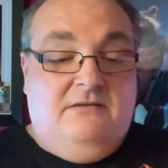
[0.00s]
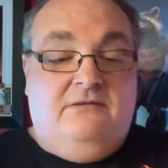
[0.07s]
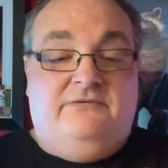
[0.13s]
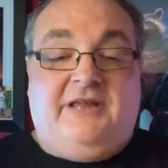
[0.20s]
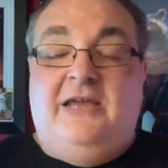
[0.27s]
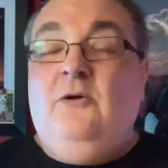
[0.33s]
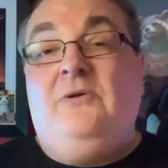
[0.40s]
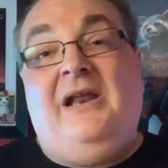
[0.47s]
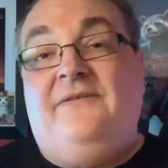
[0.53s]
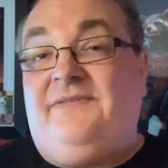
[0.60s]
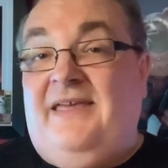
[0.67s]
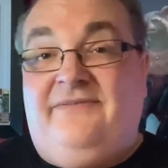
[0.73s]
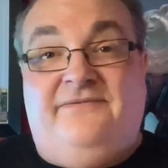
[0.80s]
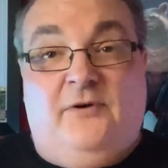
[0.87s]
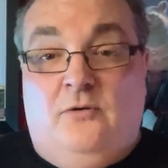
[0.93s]
they all have
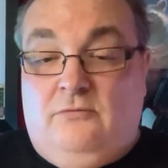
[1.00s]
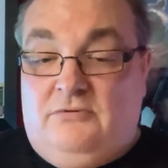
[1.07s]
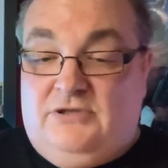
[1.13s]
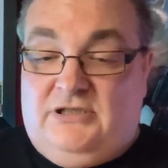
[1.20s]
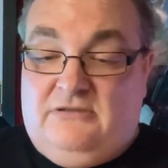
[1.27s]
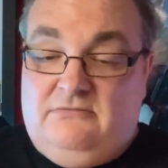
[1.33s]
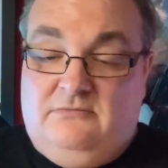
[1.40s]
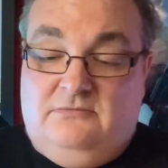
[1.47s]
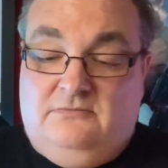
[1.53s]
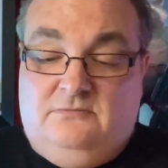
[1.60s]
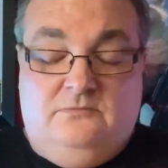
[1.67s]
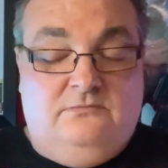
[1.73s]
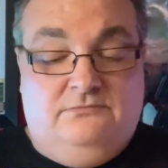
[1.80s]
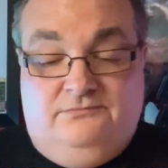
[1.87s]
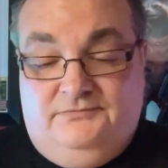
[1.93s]
their faults
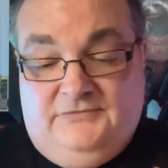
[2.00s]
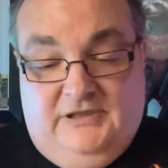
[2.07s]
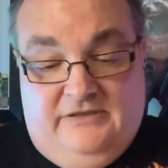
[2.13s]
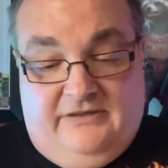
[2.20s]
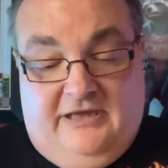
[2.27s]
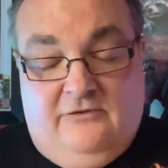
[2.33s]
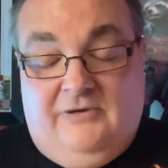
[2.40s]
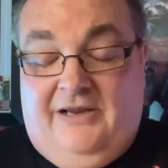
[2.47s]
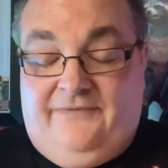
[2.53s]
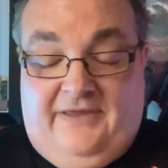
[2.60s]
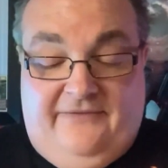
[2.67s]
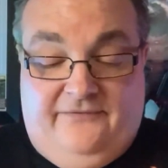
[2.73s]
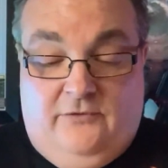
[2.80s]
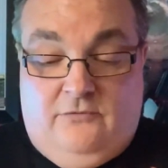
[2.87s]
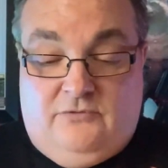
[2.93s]
they all have their
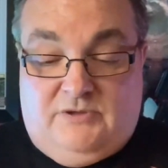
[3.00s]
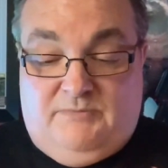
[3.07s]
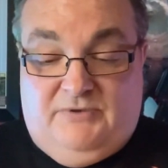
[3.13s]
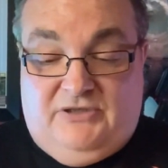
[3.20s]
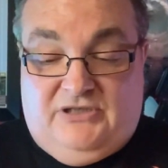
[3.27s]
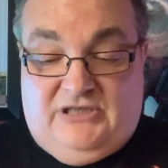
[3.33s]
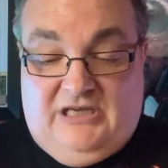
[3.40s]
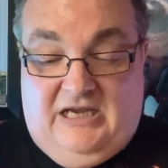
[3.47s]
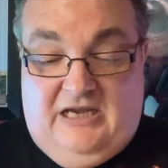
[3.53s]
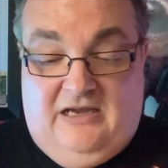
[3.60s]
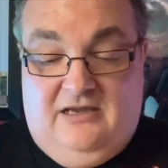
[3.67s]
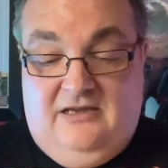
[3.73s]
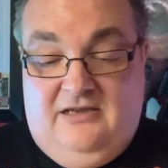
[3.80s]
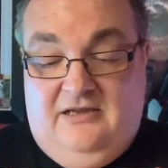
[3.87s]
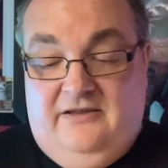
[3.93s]
faults but uh,
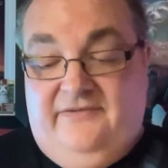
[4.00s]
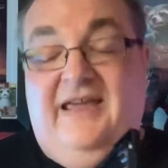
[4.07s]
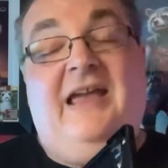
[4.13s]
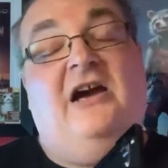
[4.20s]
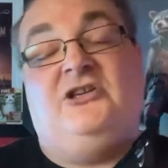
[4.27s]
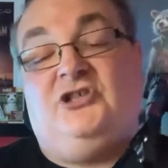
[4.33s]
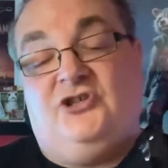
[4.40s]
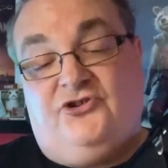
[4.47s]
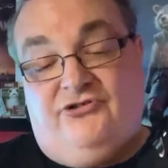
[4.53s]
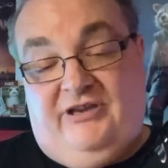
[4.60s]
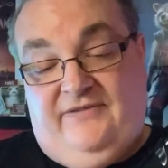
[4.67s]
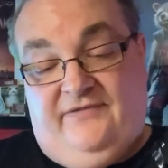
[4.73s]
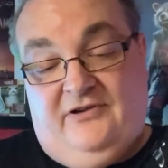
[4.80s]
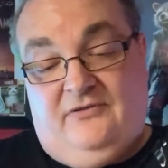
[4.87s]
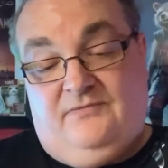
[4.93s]
they are just
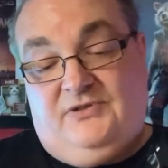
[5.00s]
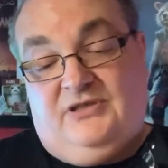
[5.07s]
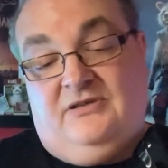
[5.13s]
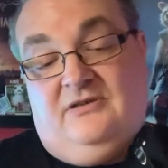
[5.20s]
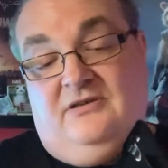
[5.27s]
great films